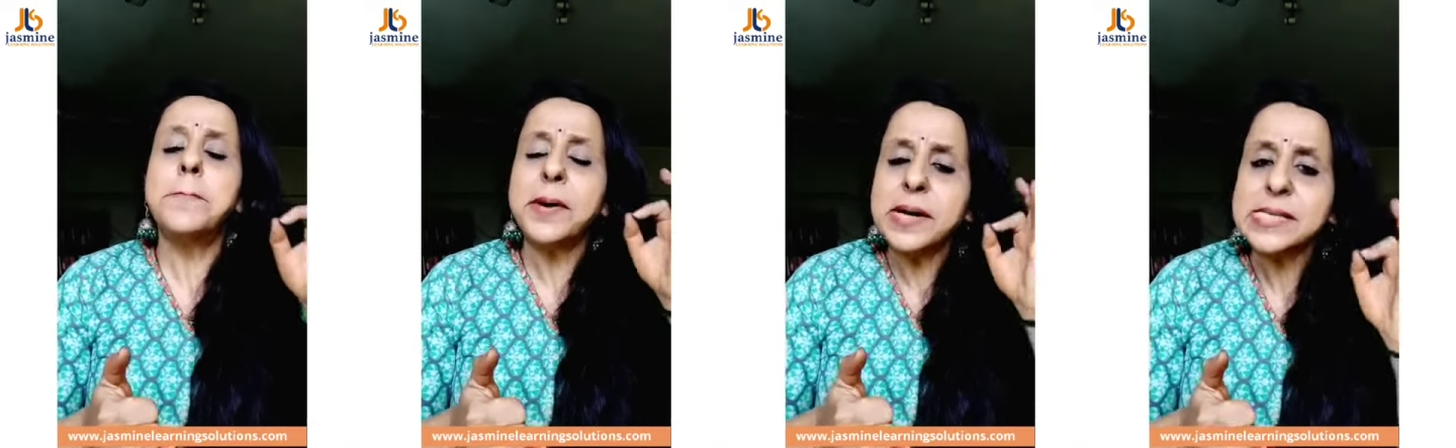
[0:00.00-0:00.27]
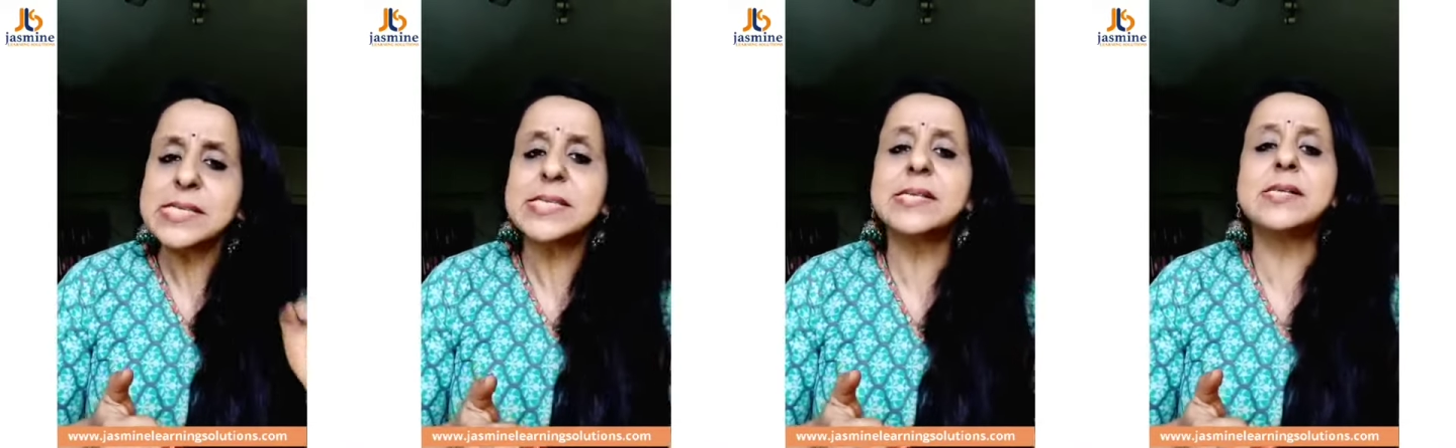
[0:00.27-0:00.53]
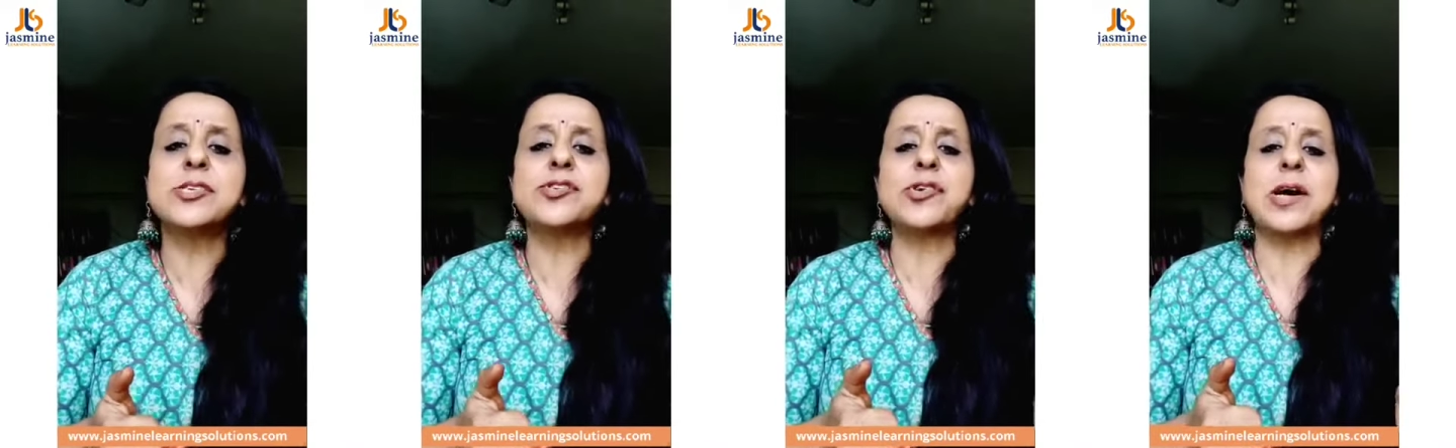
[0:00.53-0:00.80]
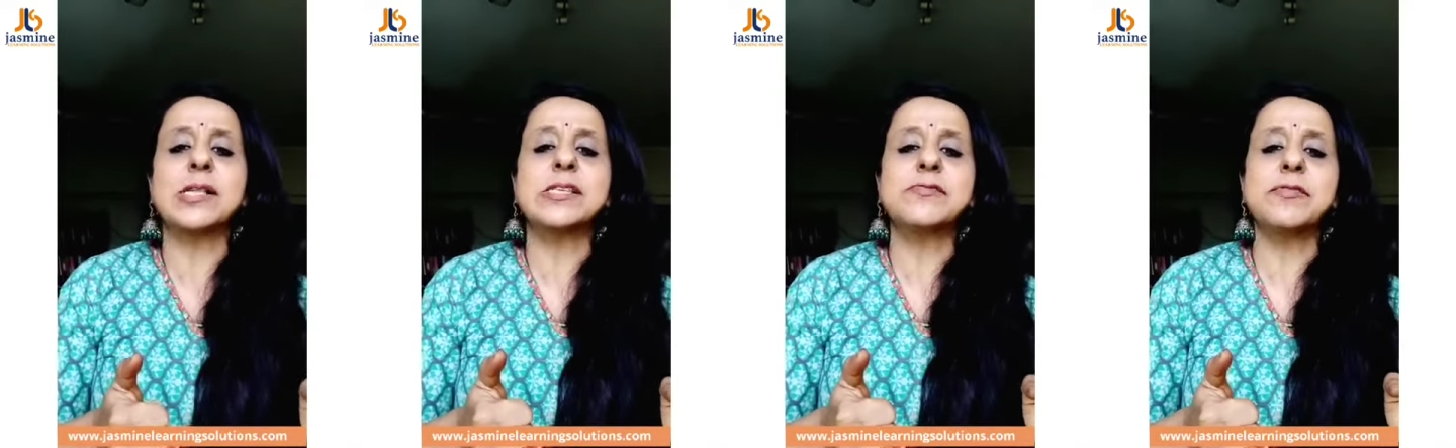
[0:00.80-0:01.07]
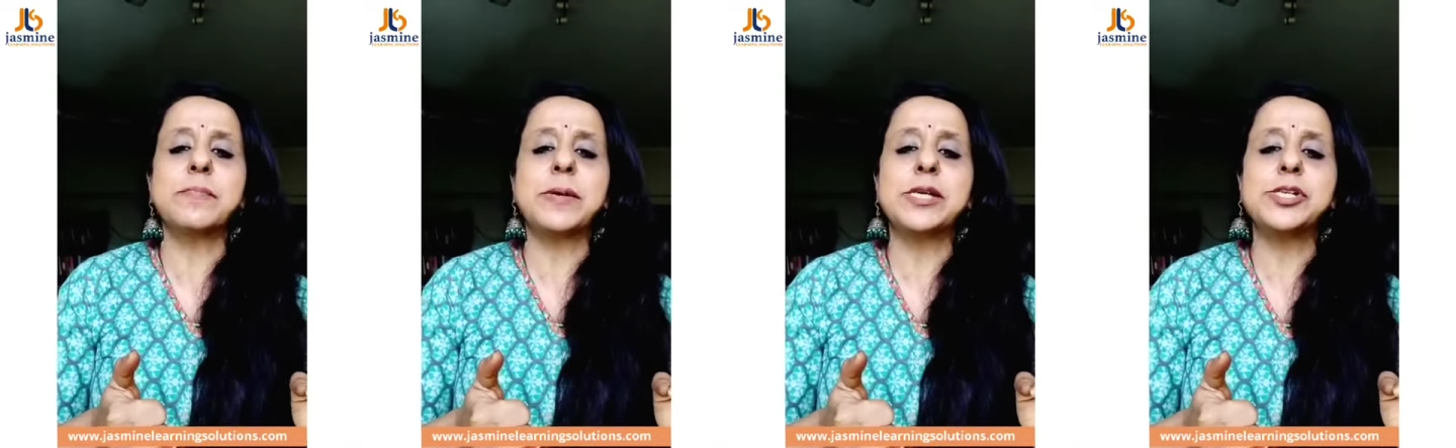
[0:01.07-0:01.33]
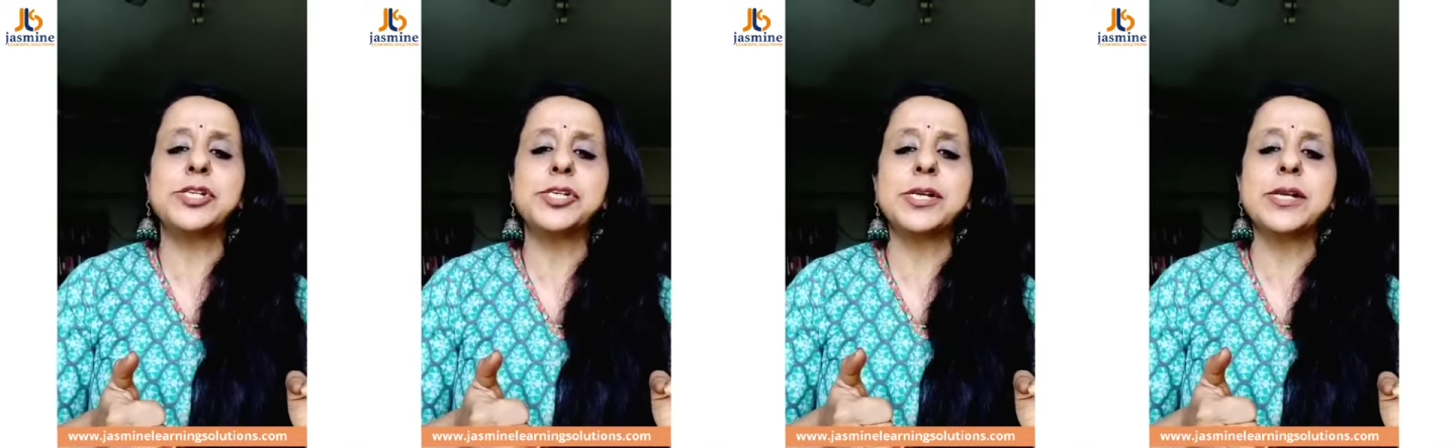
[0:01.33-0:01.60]
personal
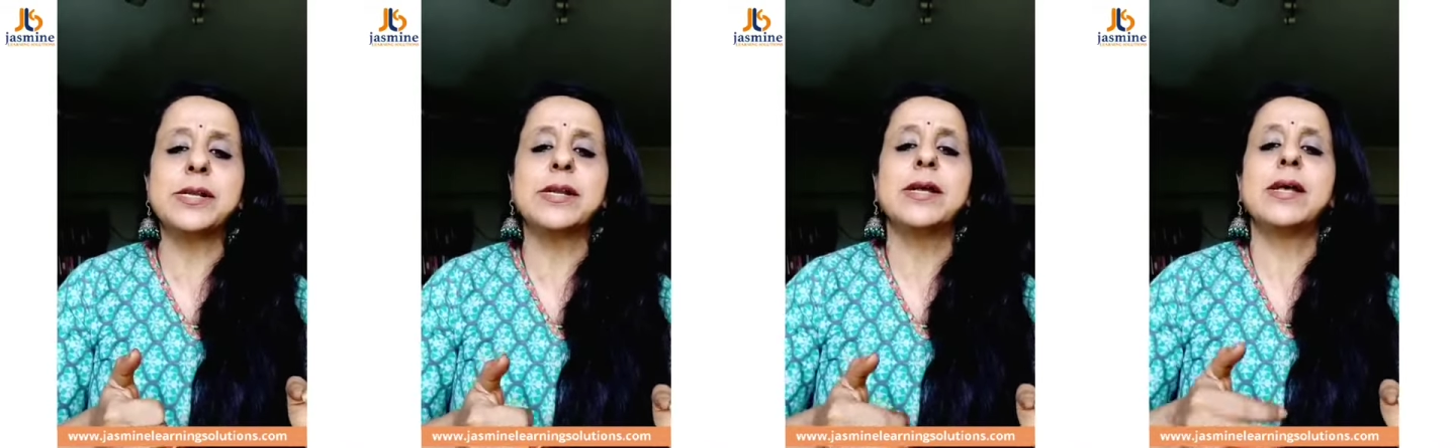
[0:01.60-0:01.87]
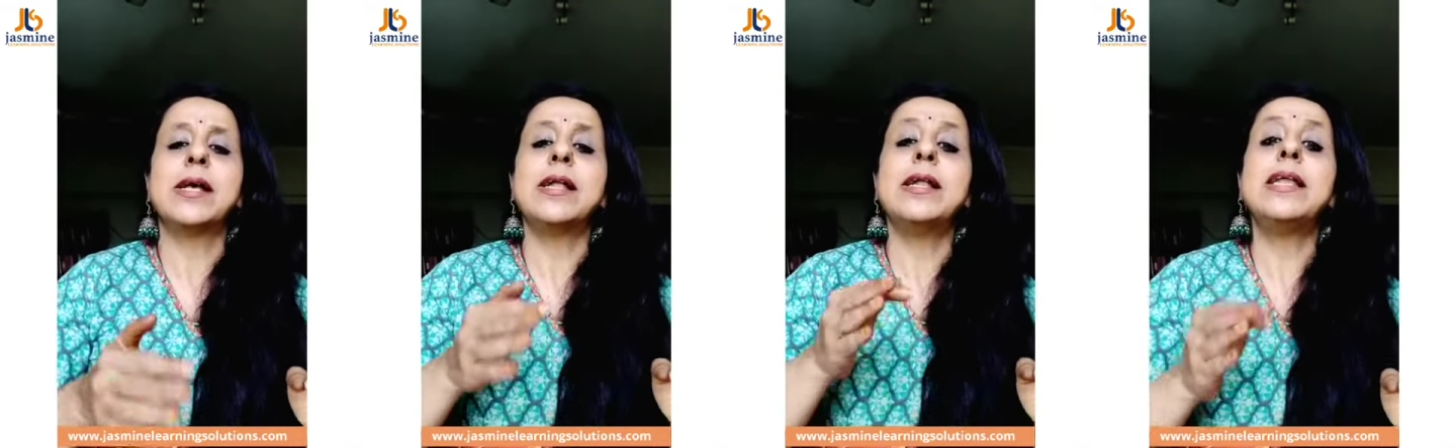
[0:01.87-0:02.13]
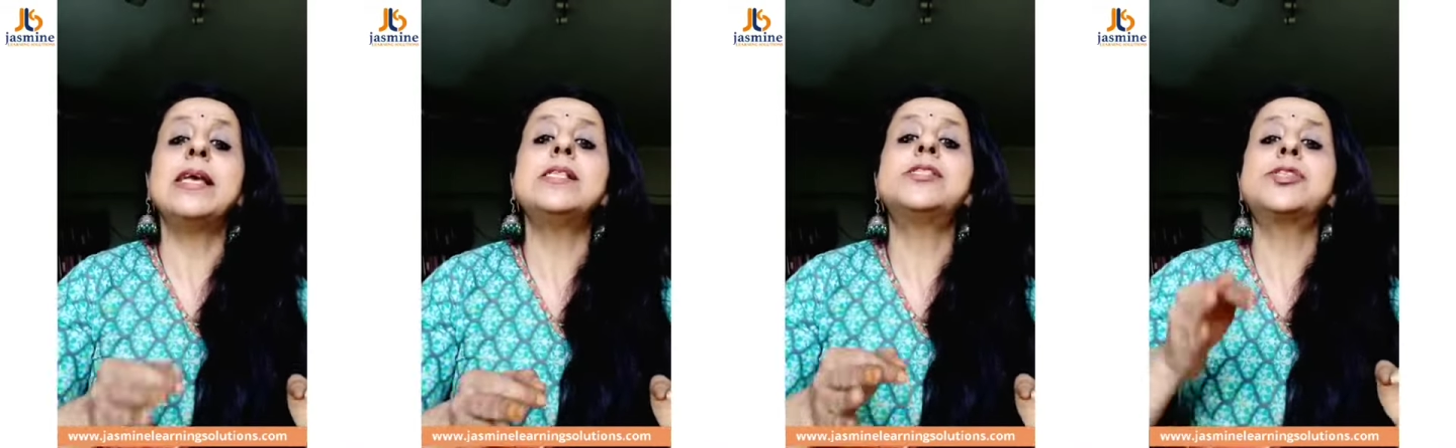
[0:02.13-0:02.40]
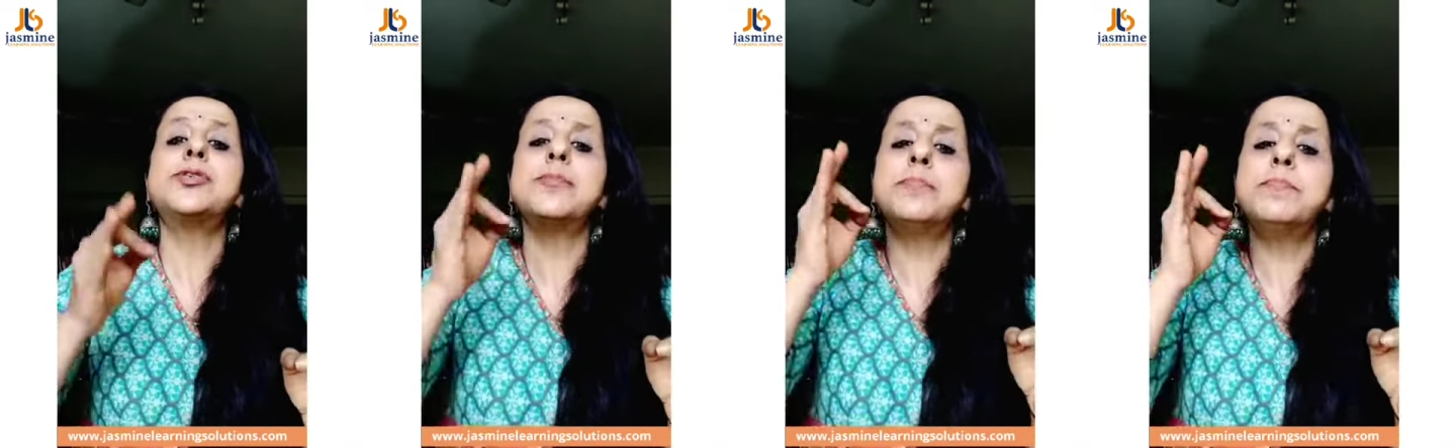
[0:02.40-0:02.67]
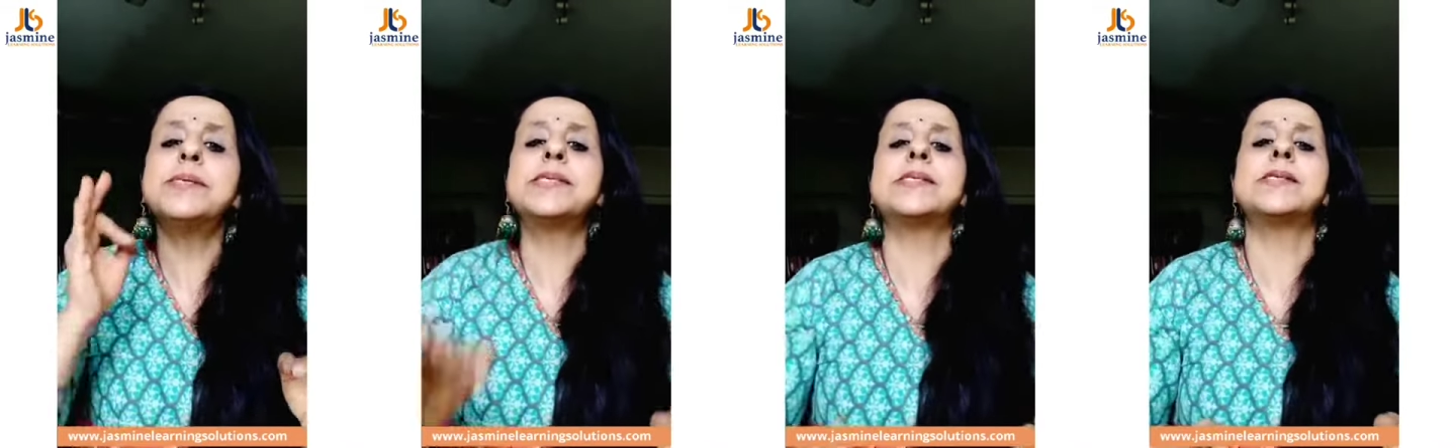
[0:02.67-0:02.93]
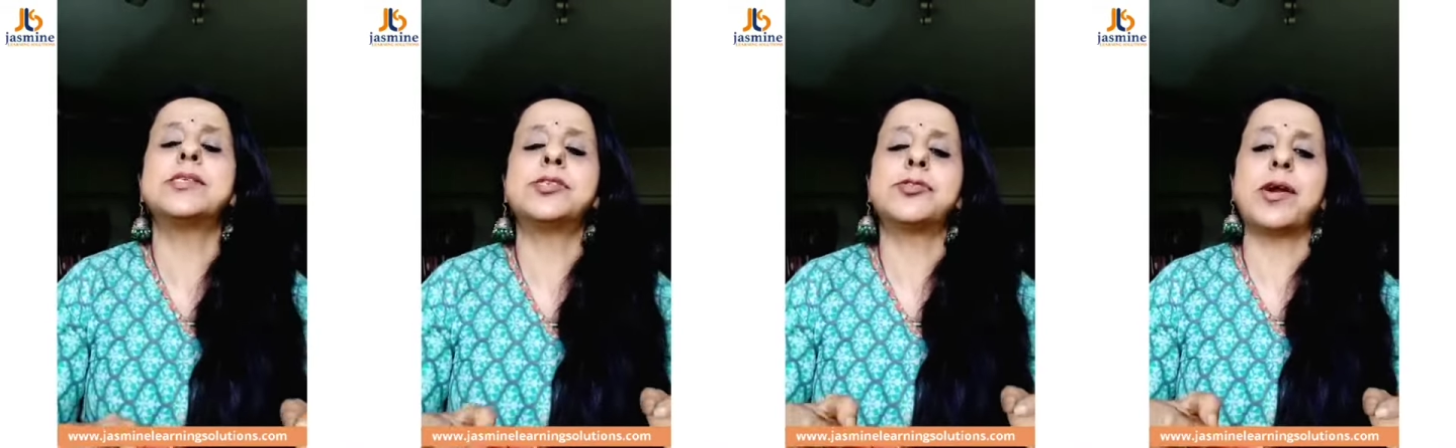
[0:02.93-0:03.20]
transformation leads to business